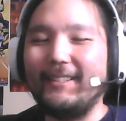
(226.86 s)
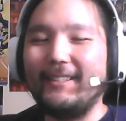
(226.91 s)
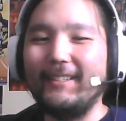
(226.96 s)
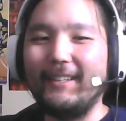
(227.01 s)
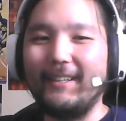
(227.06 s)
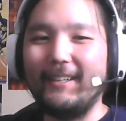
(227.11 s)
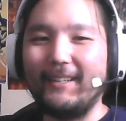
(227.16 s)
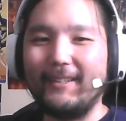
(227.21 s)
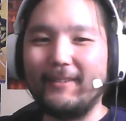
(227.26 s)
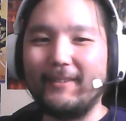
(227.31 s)

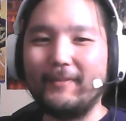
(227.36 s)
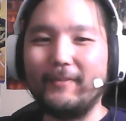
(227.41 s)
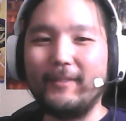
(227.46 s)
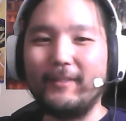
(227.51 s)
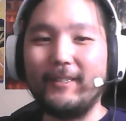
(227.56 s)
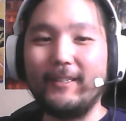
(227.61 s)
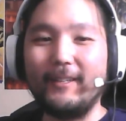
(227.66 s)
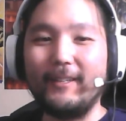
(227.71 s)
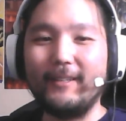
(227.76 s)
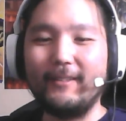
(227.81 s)

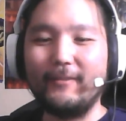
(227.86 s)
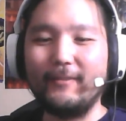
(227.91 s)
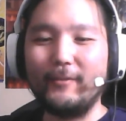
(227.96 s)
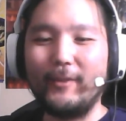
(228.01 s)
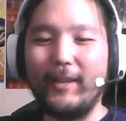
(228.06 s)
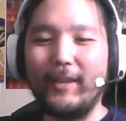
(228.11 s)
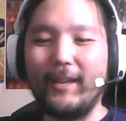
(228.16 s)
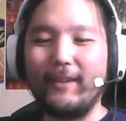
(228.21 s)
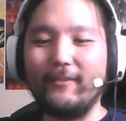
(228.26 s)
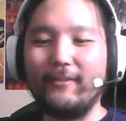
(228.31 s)
And then we
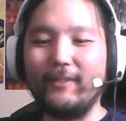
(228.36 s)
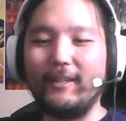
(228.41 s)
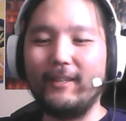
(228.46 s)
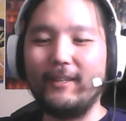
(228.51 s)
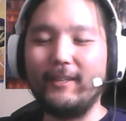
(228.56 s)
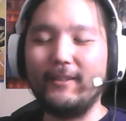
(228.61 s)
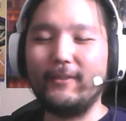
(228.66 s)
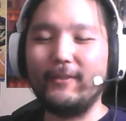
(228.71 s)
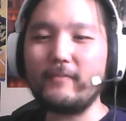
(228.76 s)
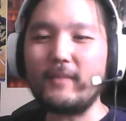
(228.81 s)
have, like, you
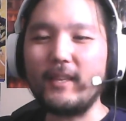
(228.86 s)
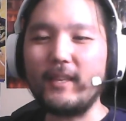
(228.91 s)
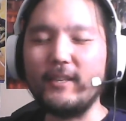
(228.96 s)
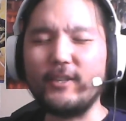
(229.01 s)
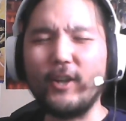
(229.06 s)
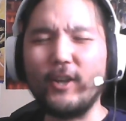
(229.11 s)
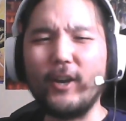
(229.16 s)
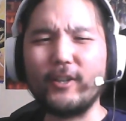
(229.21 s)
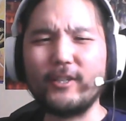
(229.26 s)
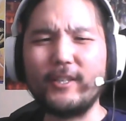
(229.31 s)
know,
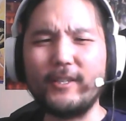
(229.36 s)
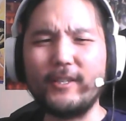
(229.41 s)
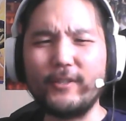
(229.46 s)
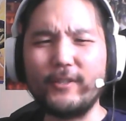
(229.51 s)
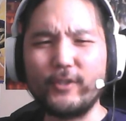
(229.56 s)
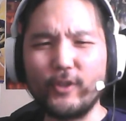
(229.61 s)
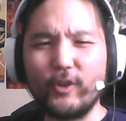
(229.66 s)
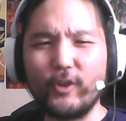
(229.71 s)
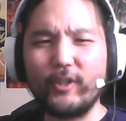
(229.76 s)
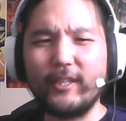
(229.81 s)
Shang-Chi's
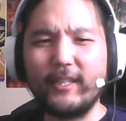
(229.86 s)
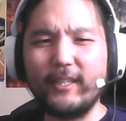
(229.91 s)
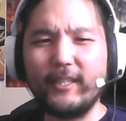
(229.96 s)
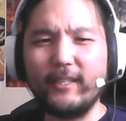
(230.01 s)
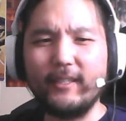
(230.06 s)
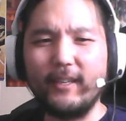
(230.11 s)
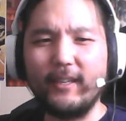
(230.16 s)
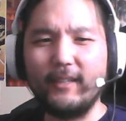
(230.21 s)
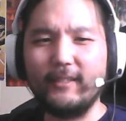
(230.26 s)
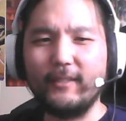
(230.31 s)
journey,
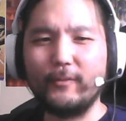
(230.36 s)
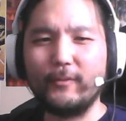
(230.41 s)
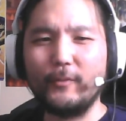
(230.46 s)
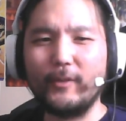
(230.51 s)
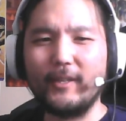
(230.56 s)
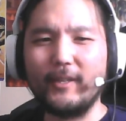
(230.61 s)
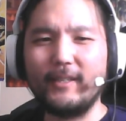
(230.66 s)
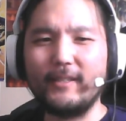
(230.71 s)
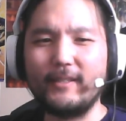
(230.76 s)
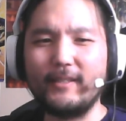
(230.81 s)
and then we're
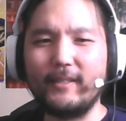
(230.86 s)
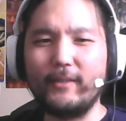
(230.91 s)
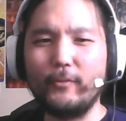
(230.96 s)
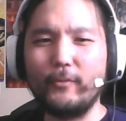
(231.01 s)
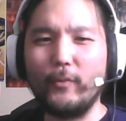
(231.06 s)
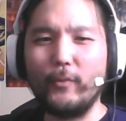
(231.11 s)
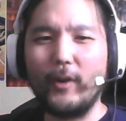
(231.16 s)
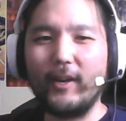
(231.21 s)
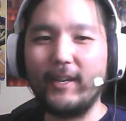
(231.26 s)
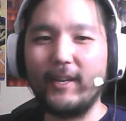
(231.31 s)
gonna see
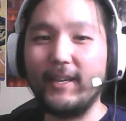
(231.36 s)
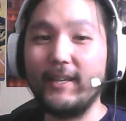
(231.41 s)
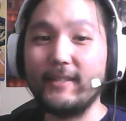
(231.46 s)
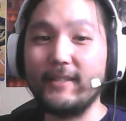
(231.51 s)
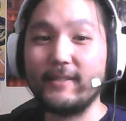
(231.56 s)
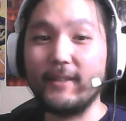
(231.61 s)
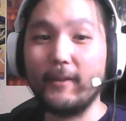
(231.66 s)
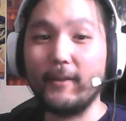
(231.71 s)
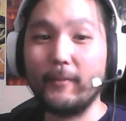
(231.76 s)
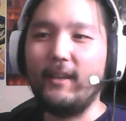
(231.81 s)
where he ends
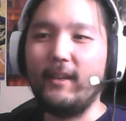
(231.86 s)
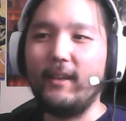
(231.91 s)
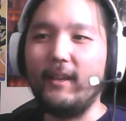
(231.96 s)
up.